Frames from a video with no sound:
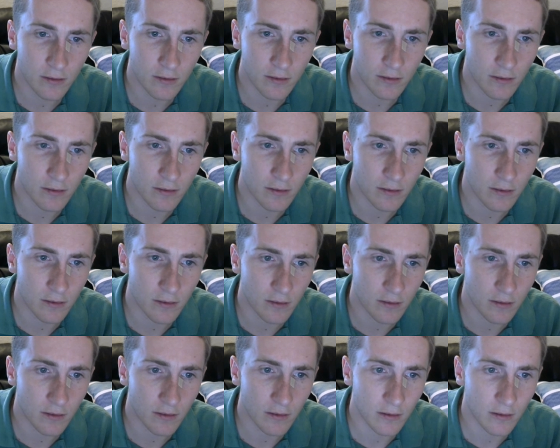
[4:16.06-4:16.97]

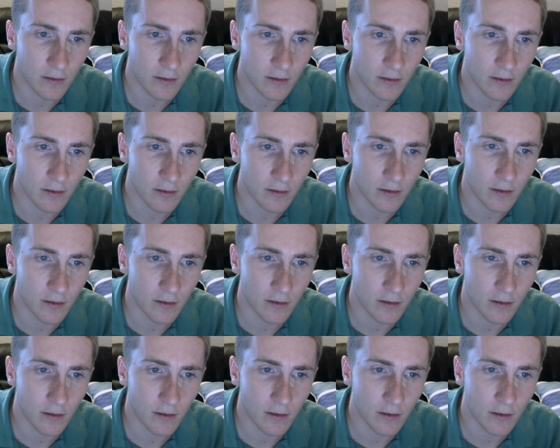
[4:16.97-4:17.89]

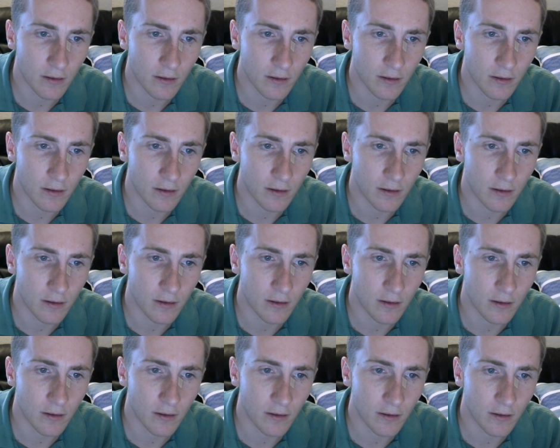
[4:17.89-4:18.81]

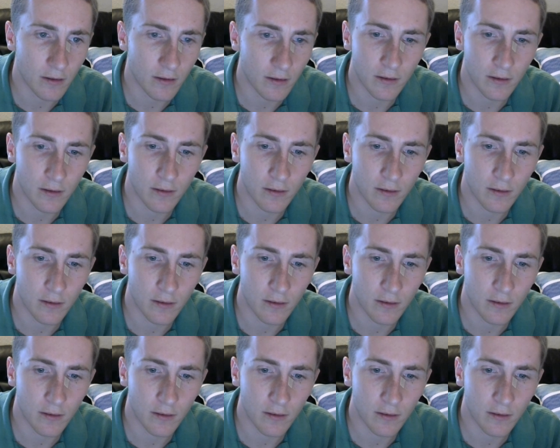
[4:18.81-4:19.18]
[no speech]